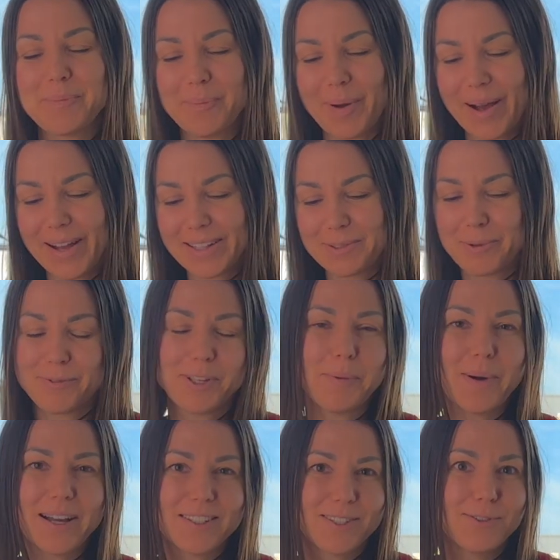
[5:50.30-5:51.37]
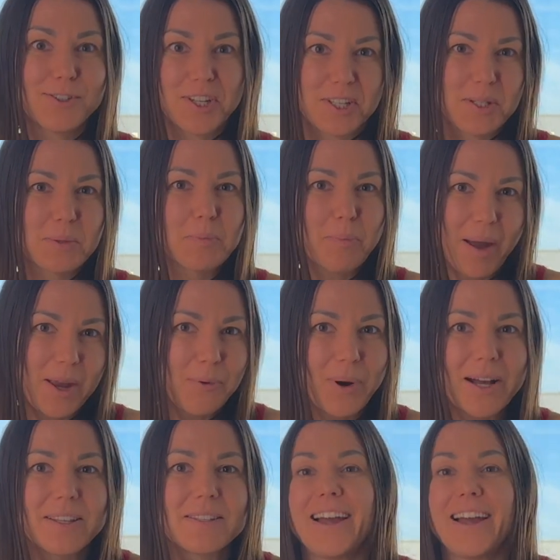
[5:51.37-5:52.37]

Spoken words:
but with the mask you just pay once.